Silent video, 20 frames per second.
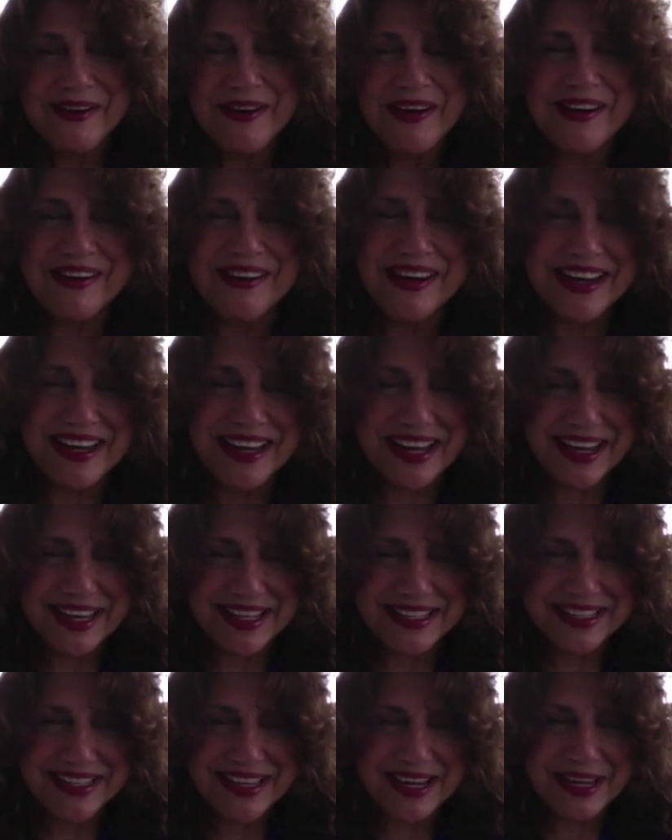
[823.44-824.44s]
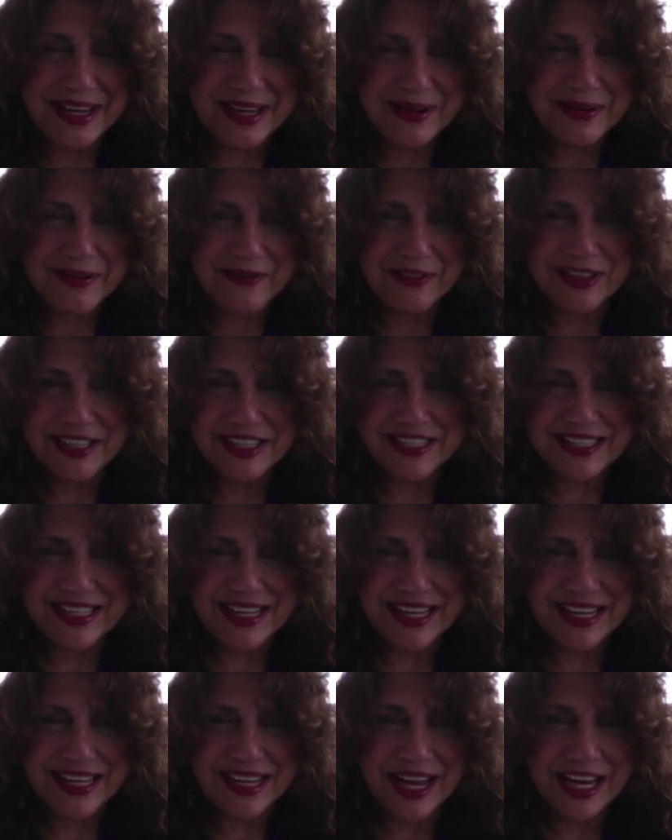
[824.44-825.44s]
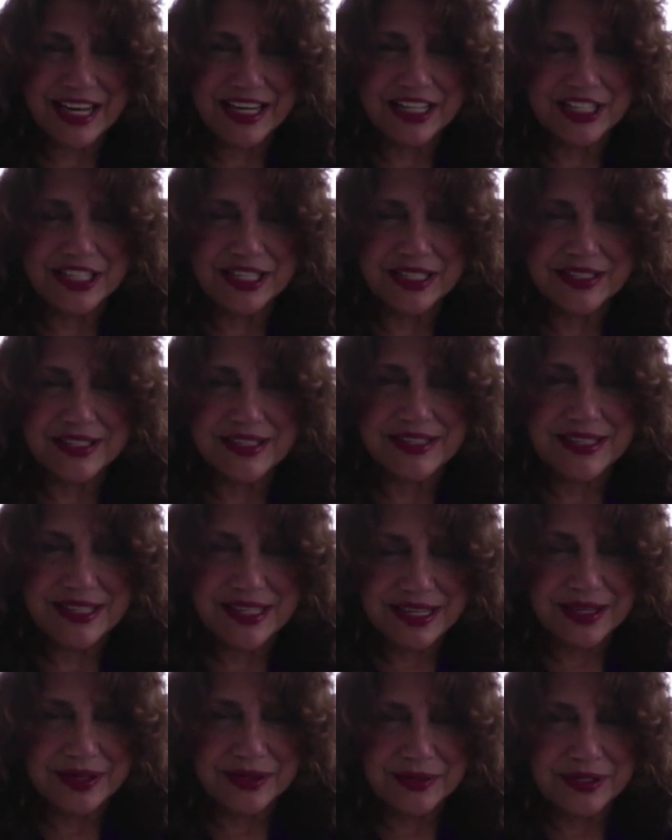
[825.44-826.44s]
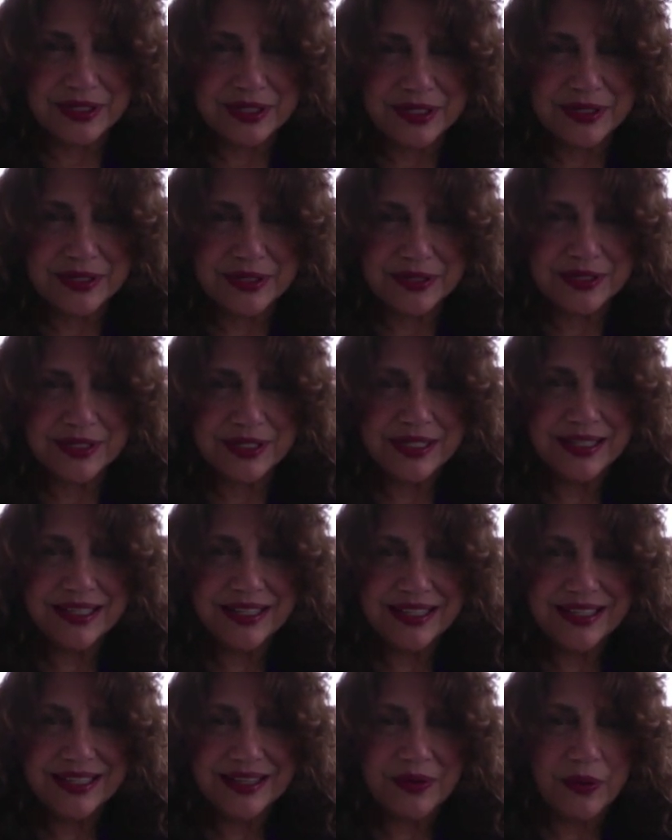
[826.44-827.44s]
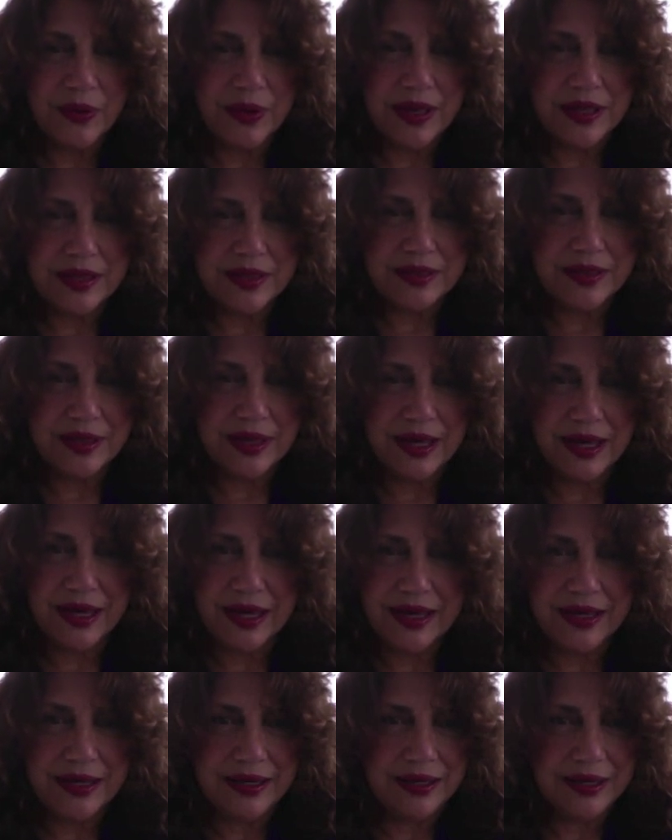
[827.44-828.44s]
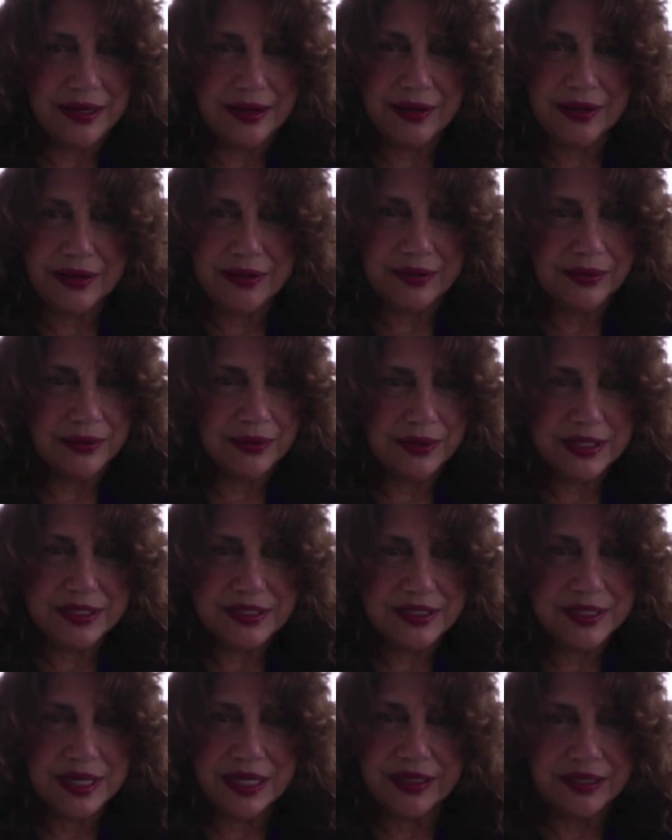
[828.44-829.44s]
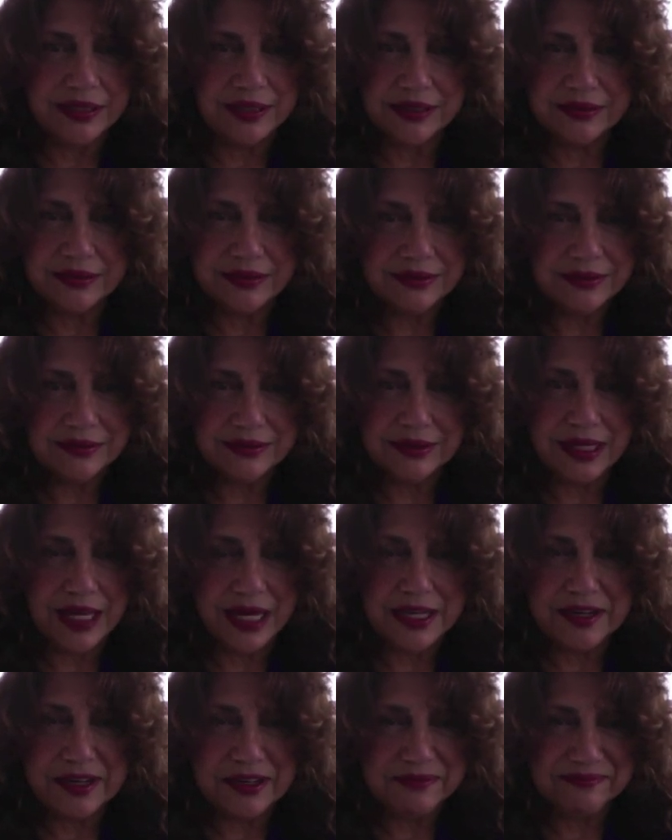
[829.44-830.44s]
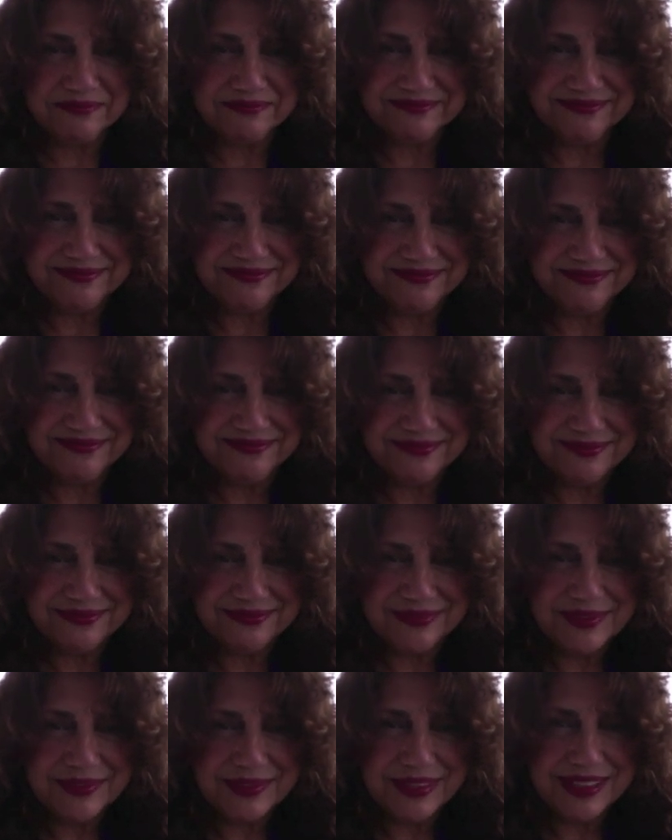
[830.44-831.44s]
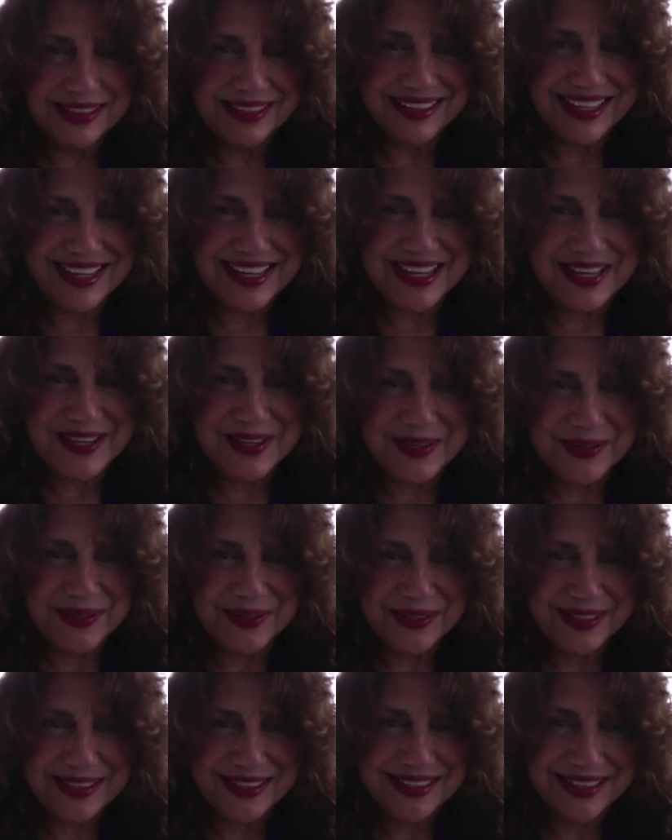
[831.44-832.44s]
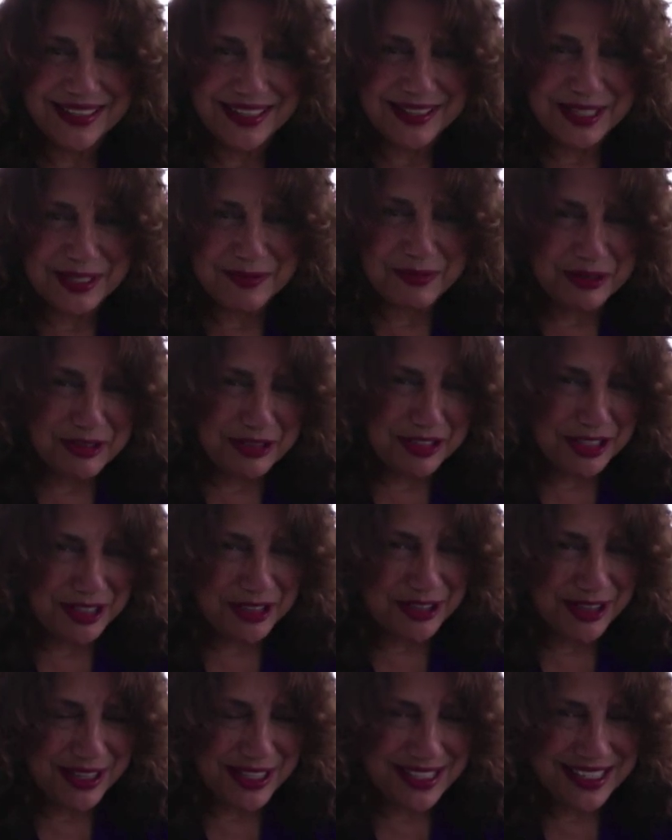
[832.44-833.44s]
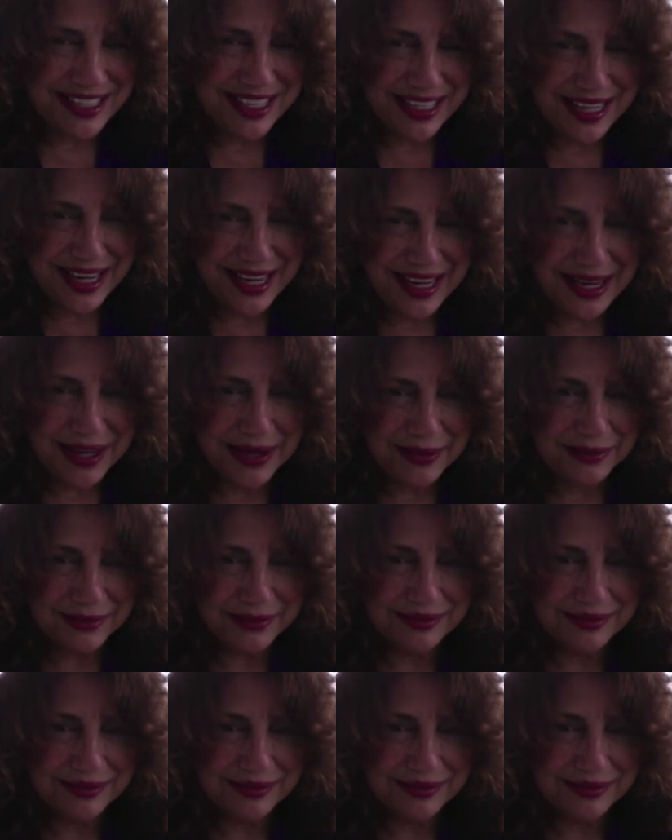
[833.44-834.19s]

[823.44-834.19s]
All right, guys, thank you for listening. I shall see you soon with a stellar lineup. Thank you. This is Patricia Cori signing out.